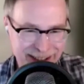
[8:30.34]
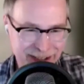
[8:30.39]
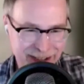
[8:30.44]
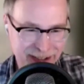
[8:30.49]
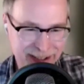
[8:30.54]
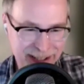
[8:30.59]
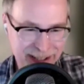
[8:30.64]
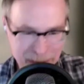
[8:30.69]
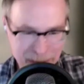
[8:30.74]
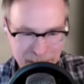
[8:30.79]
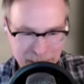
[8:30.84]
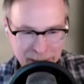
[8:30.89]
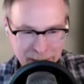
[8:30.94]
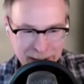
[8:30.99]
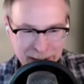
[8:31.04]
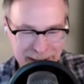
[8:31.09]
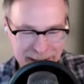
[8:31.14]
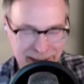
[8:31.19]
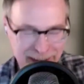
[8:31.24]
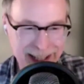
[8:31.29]
so that's what
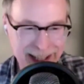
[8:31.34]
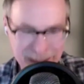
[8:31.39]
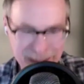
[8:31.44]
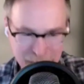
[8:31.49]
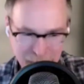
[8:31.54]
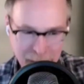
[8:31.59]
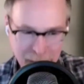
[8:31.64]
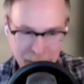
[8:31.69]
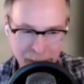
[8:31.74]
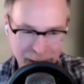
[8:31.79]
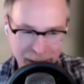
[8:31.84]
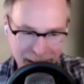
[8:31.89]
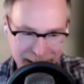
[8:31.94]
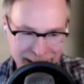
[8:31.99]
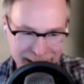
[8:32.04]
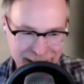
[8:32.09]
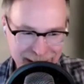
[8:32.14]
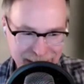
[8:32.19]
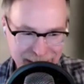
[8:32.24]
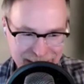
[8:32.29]
we're that's where we're going to
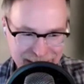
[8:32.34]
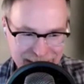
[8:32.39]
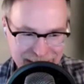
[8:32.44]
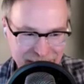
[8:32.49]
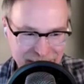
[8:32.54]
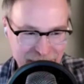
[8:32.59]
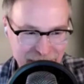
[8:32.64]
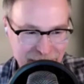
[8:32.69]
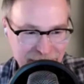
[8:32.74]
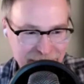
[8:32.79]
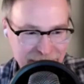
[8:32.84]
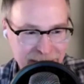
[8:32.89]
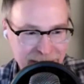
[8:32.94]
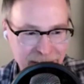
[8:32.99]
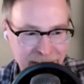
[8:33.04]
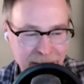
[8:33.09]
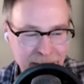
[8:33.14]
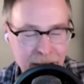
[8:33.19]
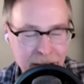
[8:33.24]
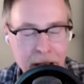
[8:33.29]
go in this conversation
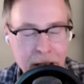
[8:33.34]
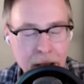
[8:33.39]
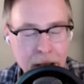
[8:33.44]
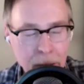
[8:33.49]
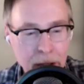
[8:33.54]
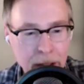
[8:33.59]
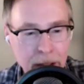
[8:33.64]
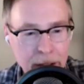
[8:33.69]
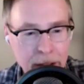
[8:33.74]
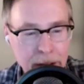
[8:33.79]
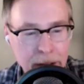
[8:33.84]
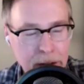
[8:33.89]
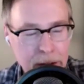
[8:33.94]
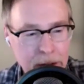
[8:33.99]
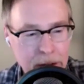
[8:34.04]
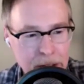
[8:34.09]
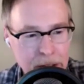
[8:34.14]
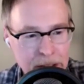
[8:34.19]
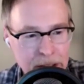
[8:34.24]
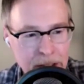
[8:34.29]
but you know
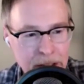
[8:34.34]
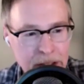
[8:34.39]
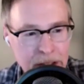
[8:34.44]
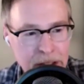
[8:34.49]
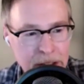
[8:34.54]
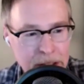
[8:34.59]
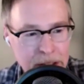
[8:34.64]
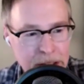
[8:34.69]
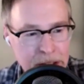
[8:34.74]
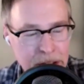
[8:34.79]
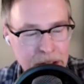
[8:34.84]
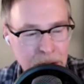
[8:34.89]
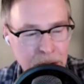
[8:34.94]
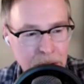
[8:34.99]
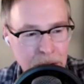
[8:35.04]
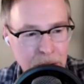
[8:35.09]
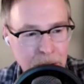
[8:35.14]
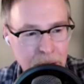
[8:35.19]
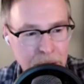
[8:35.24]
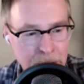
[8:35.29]
essentially
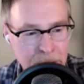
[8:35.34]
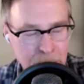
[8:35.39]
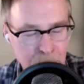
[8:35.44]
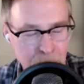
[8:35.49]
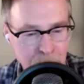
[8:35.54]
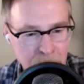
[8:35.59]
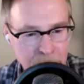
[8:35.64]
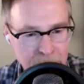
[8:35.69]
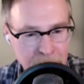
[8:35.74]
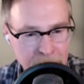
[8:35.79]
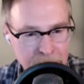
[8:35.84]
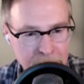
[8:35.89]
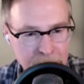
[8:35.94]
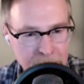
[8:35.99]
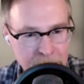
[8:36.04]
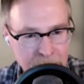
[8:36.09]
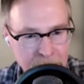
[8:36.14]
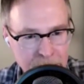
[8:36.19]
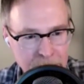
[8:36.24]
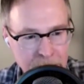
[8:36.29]
so i was born in
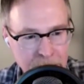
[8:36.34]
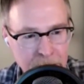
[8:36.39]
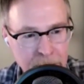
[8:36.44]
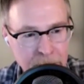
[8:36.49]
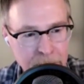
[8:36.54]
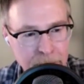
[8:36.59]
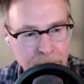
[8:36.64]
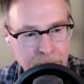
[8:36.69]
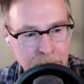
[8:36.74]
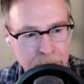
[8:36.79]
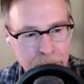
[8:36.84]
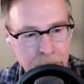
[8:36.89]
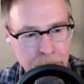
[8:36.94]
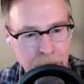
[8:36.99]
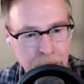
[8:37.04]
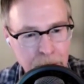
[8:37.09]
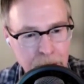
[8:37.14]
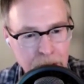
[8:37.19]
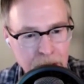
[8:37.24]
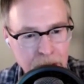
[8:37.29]
1960
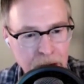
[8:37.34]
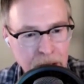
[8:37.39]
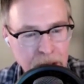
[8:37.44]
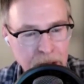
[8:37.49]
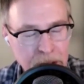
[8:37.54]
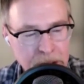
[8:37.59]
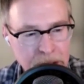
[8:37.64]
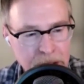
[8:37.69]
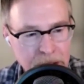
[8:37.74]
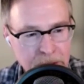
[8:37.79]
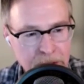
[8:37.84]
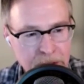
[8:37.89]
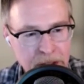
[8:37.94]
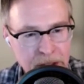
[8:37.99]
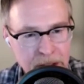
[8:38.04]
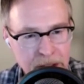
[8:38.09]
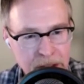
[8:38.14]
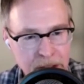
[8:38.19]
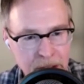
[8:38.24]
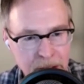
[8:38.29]
youngest of
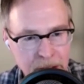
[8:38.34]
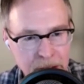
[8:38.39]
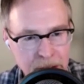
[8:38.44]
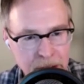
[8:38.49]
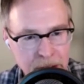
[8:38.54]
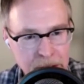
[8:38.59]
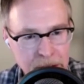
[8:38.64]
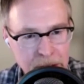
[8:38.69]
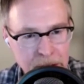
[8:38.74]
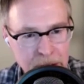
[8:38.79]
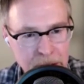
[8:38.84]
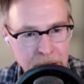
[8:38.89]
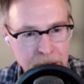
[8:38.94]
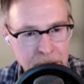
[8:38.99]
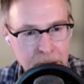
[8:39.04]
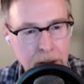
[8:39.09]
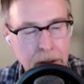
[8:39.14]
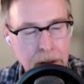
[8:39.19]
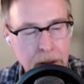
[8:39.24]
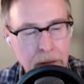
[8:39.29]
six kids
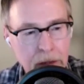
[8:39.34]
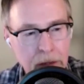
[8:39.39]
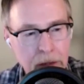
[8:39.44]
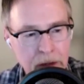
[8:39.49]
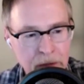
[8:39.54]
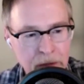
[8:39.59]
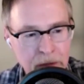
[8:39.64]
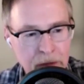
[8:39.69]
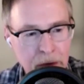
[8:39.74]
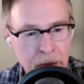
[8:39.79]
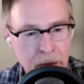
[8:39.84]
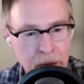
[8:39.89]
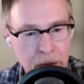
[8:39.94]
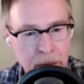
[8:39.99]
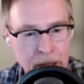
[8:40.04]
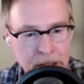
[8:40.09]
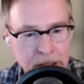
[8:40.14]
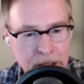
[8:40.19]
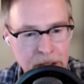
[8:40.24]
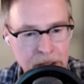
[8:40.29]
my mm-hmm. father
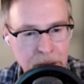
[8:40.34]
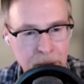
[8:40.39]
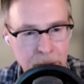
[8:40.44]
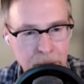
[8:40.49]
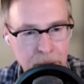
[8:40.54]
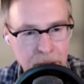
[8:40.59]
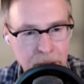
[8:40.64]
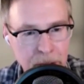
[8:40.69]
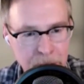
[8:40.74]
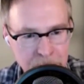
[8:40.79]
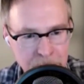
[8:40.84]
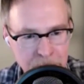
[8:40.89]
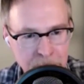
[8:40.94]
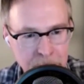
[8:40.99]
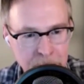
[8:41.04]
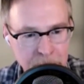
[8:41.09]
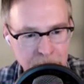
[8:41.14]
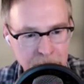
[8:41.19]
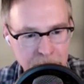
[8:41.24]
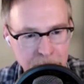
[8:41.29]
passed away when i was
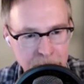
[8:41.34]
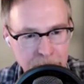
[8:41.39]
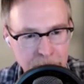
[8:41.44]
five